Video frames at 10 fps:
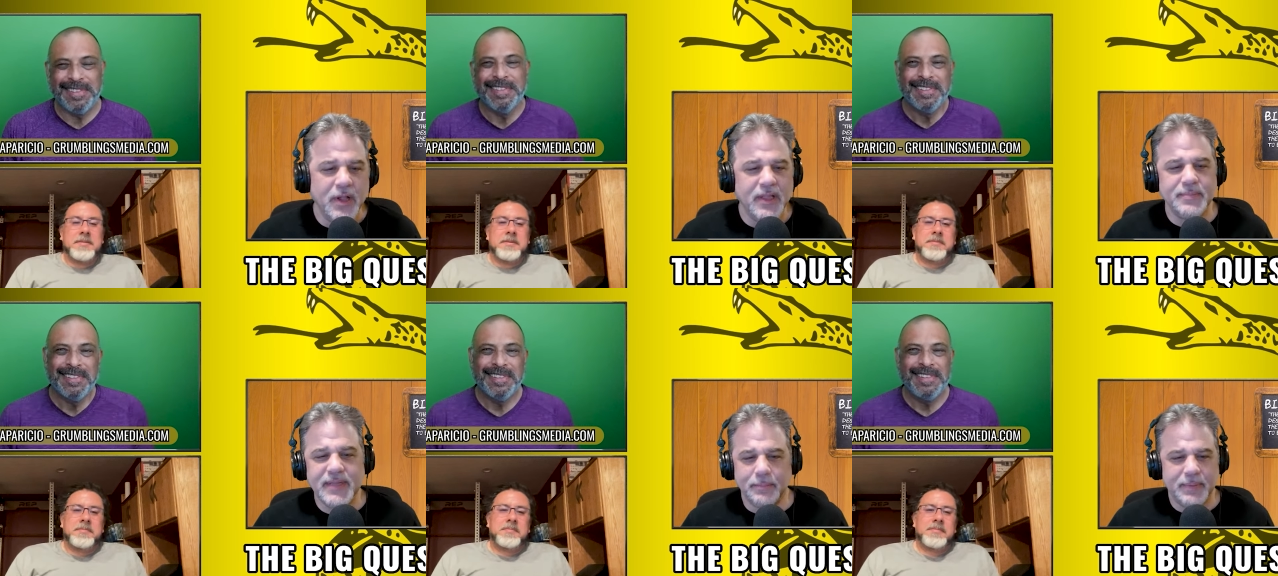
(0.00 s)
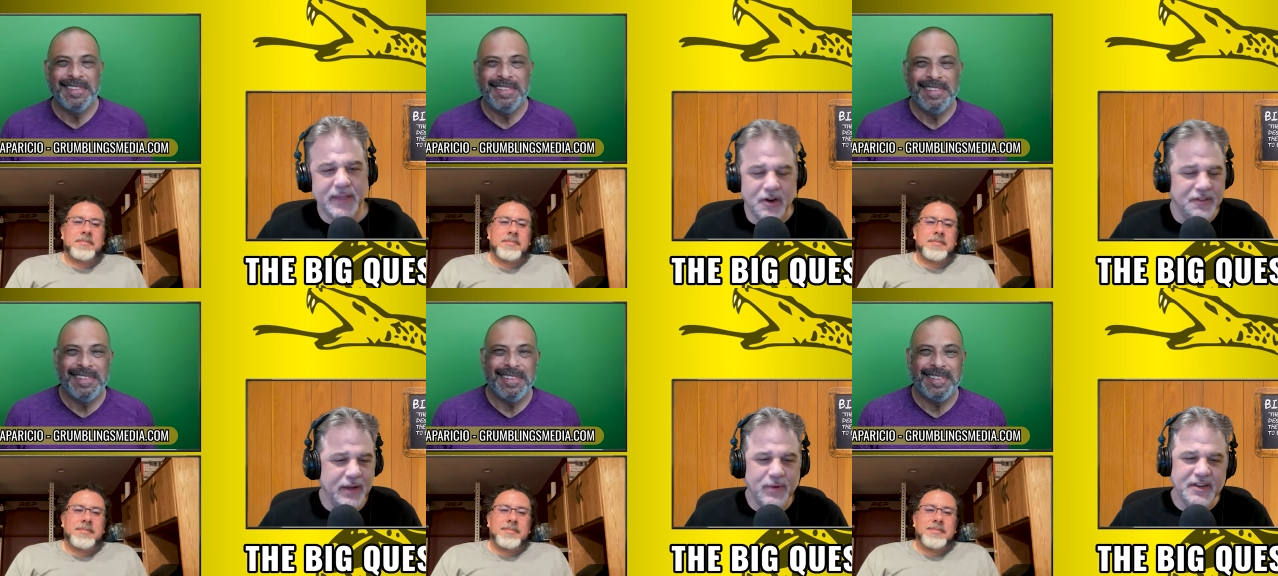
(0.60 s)
Speaker 1: William Del
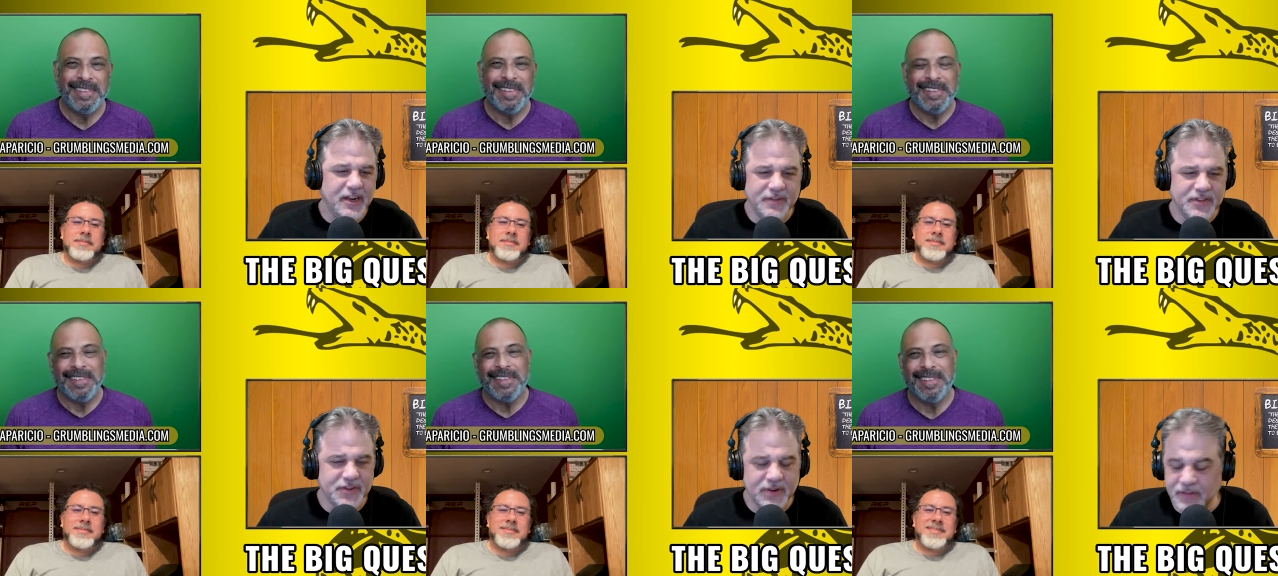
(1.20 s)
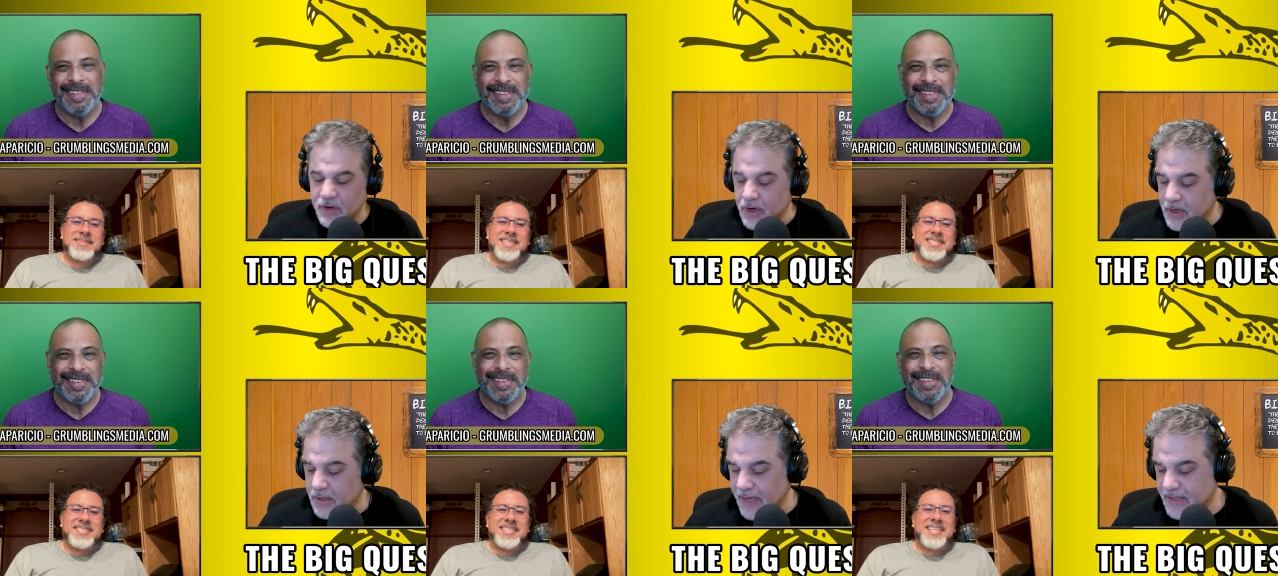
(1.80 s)
Pilar. That way, none of us are on the
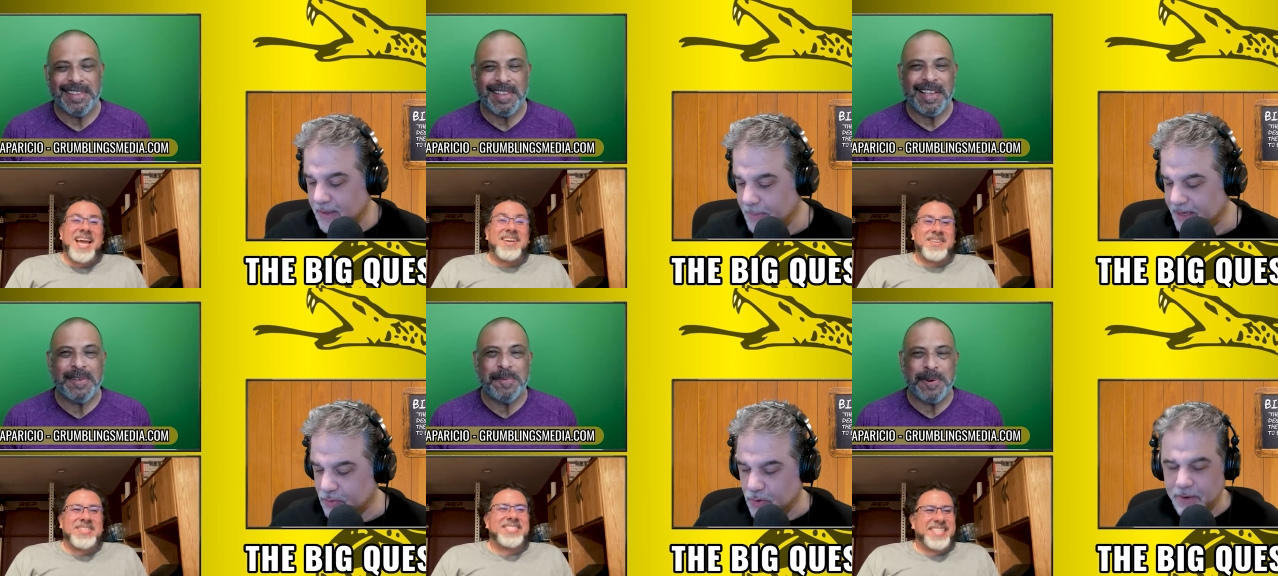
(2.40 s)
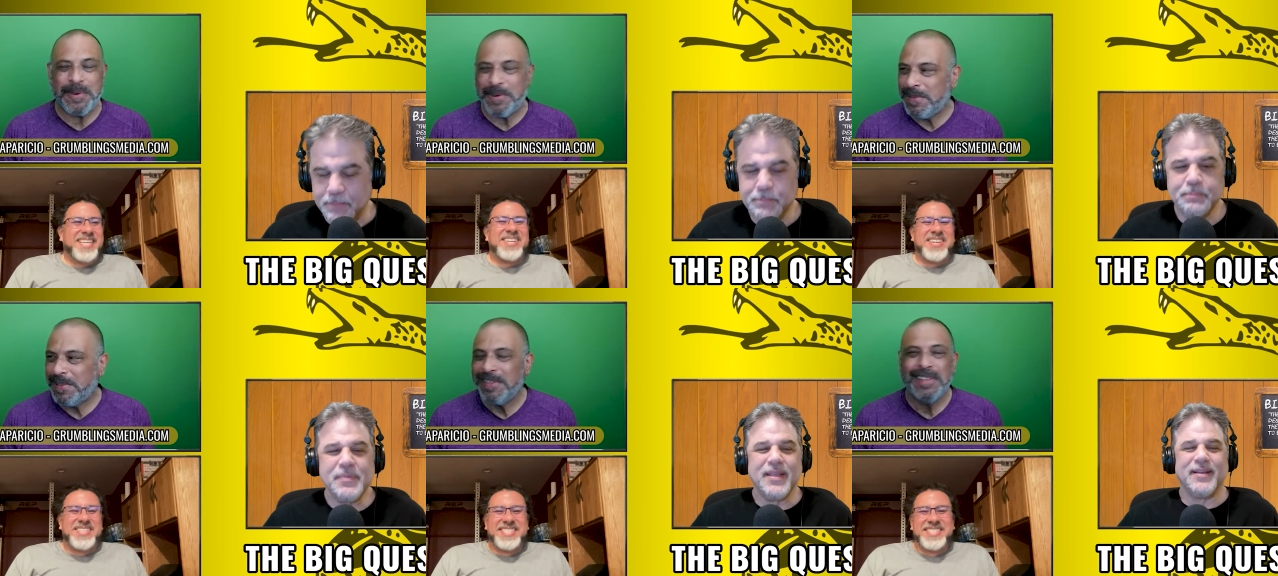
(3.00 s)
That's hook. It. That's the good. best one.
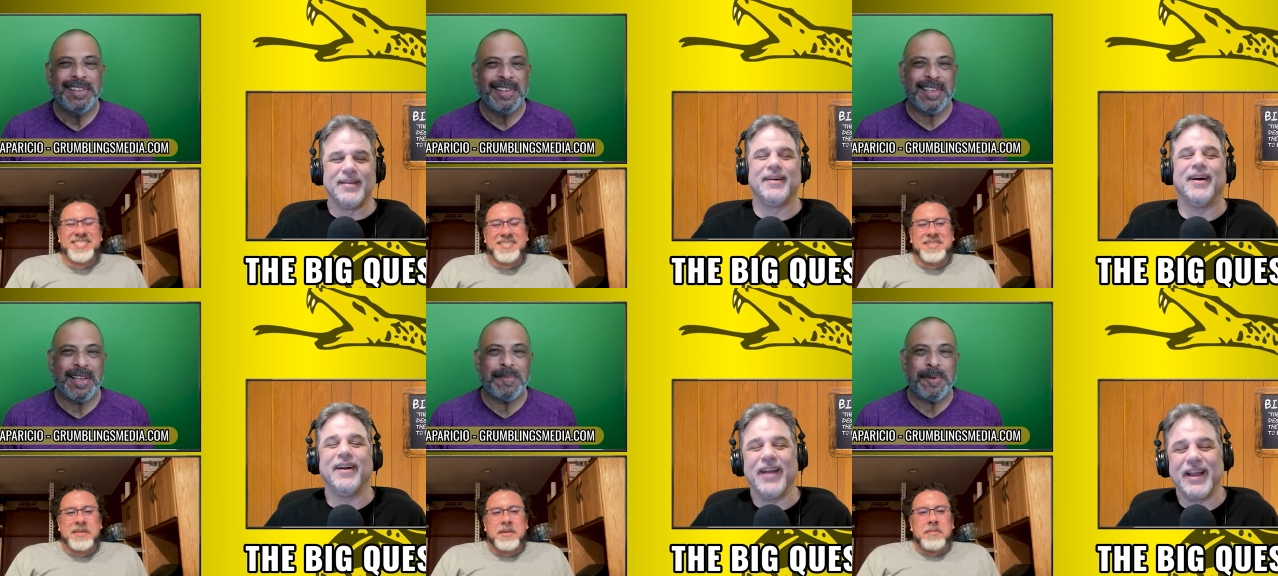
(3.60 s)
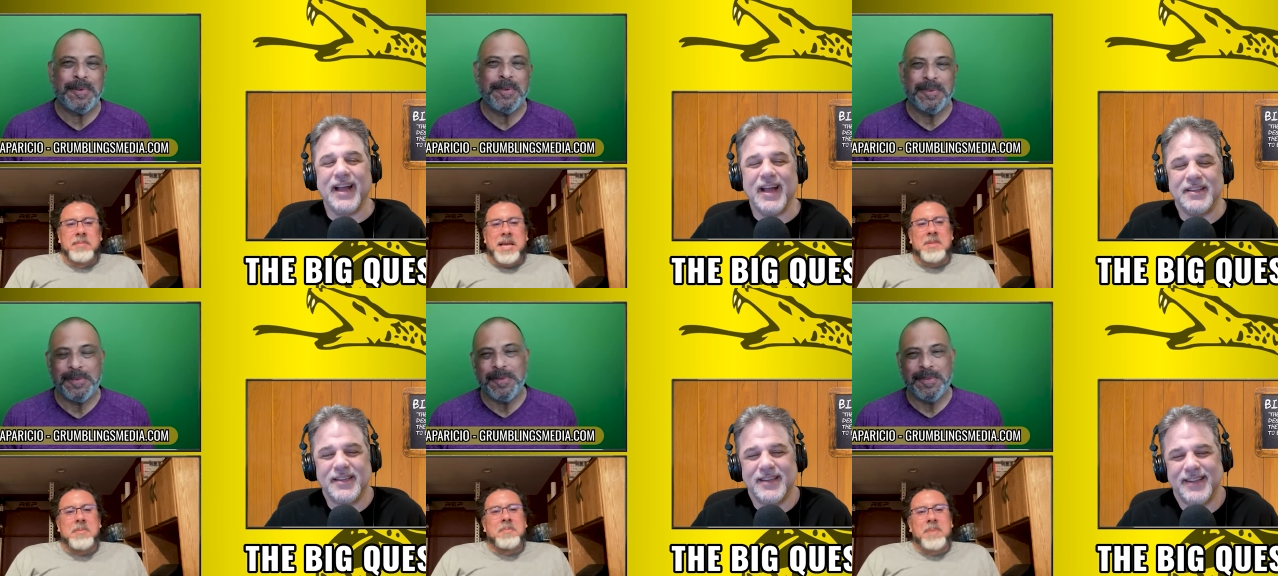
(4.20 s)
Speaker 2: Get him. Right,
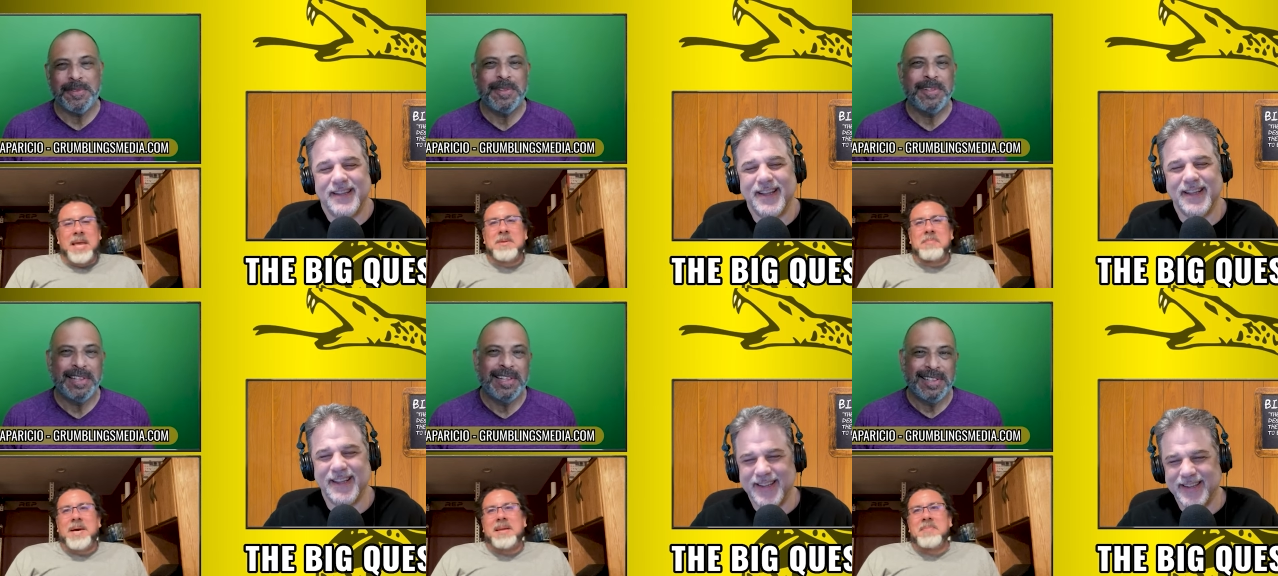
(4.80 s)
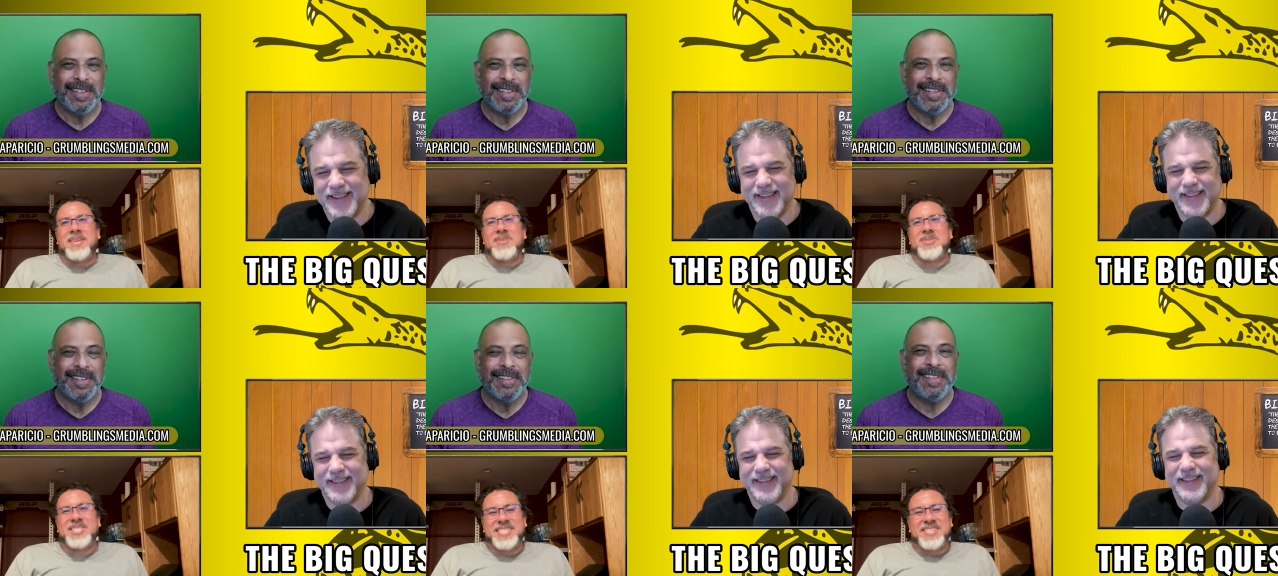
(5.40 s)
blame, guys. the, blame the
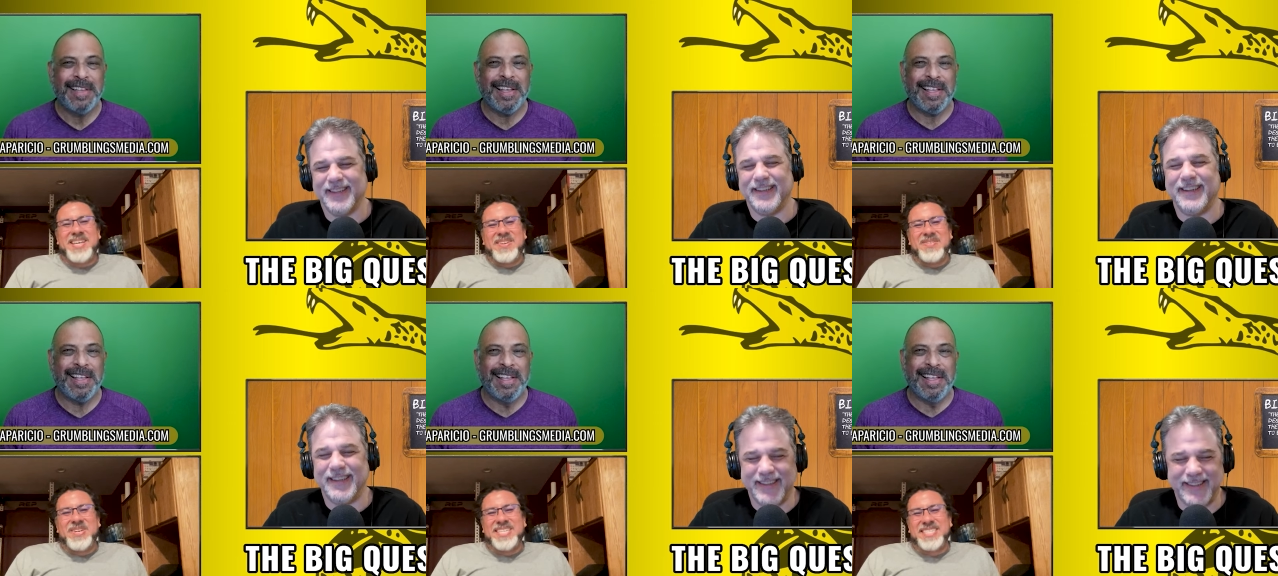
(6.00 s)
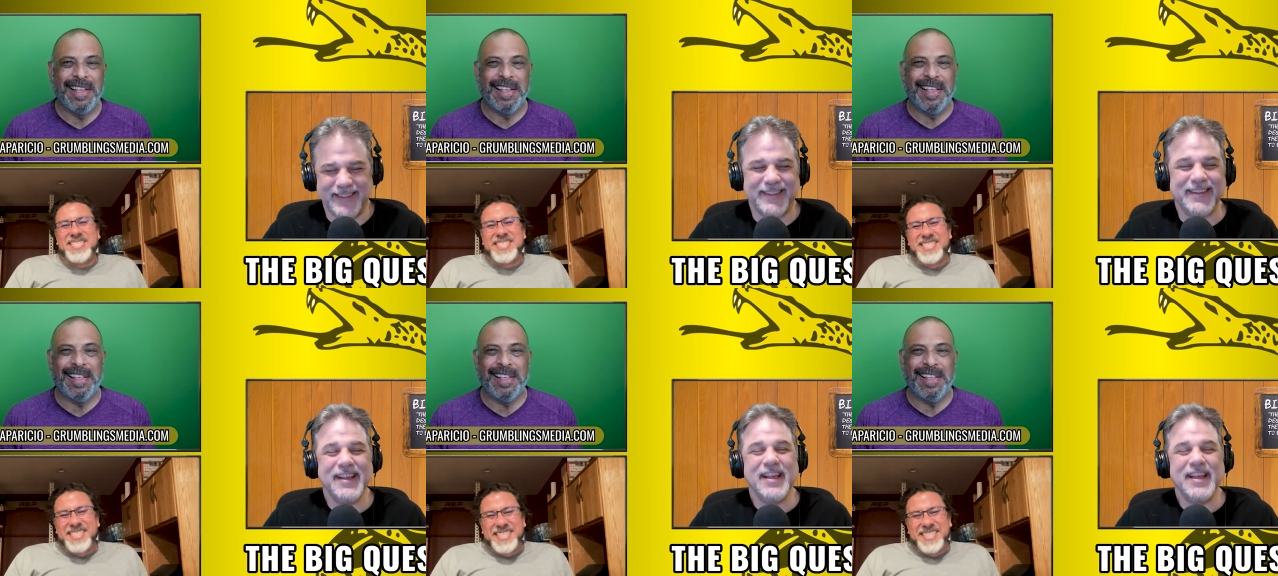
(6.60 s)
Panameño. Yeah.